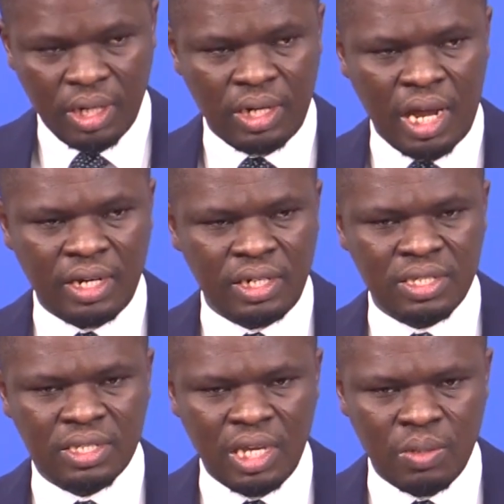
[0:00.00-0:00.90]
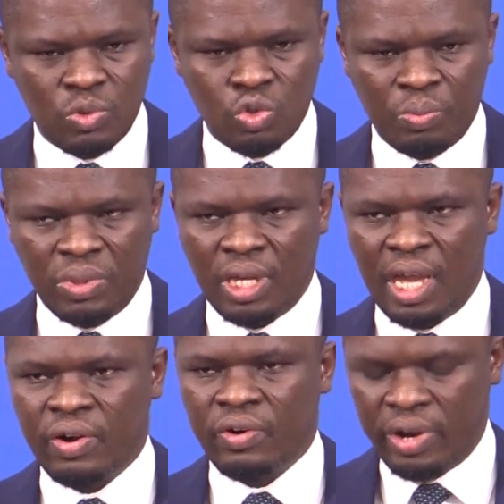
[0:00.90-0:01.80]
that this game should be
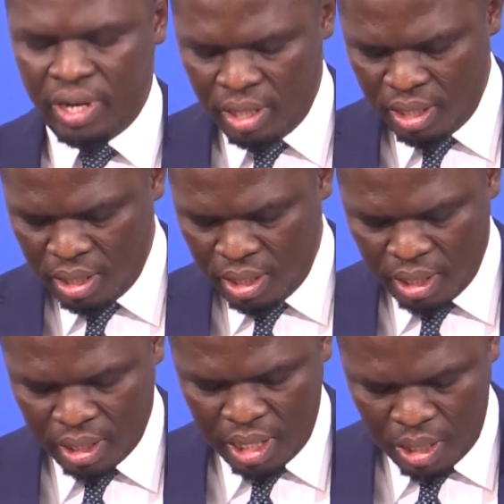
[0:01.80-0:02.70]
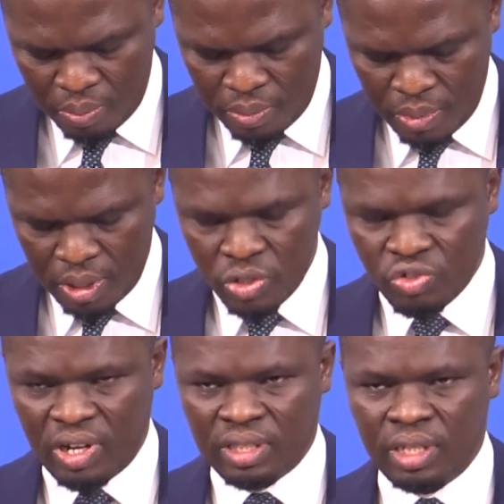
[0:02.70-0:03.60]
a green game
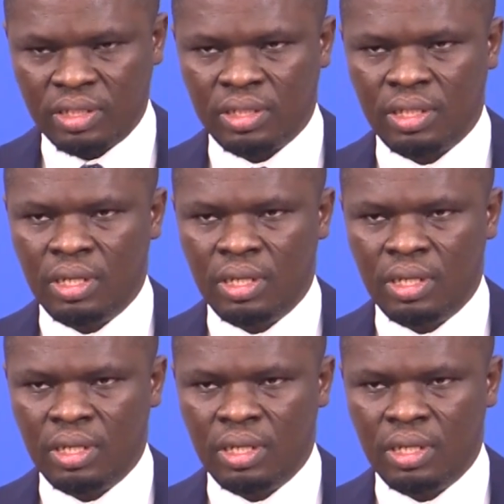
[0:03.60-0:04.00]
strategy.